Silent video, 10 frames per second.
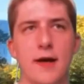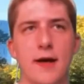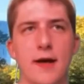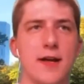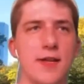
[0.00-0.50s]

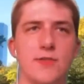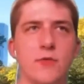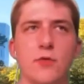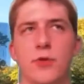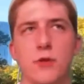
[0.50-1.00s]
it's it's
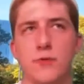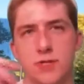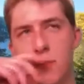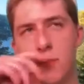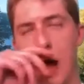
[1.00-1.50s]
Google knows
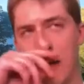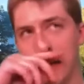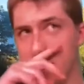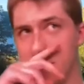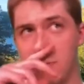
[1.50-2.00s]
it's a
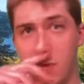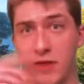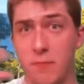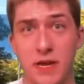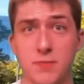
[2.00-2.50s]
problem. It's one of
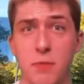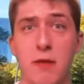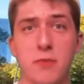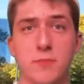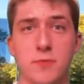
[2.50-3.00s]
their biggest
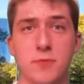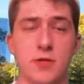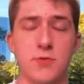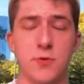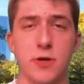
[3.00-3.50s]
problems with
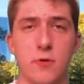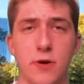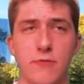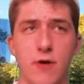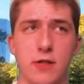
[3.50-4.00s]
Android,
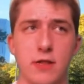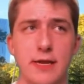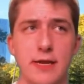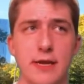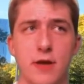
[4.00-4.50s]
quite
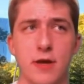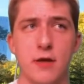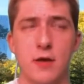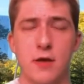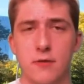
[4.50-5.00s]
frankly. And uh,
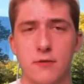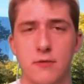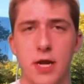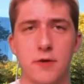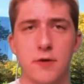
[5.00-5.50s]

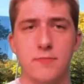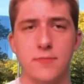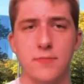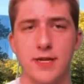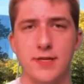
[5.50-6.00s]
you know,
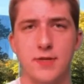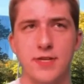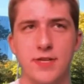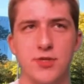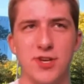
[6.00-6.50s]
is
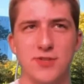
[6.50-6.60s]
is just